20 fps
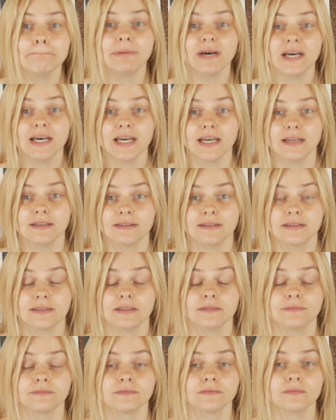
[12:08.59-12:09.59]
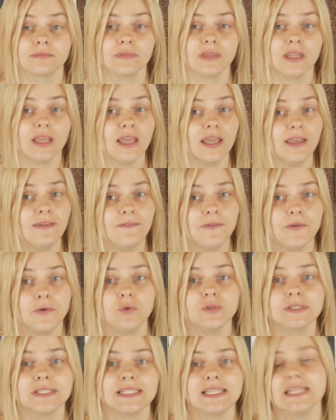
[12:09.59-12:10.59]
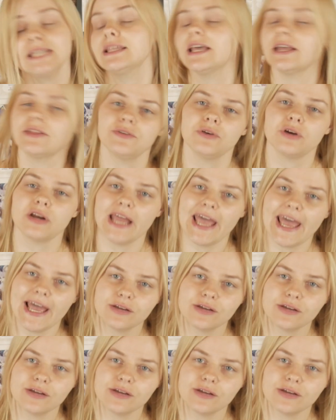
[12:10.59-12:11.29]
But if you see that you're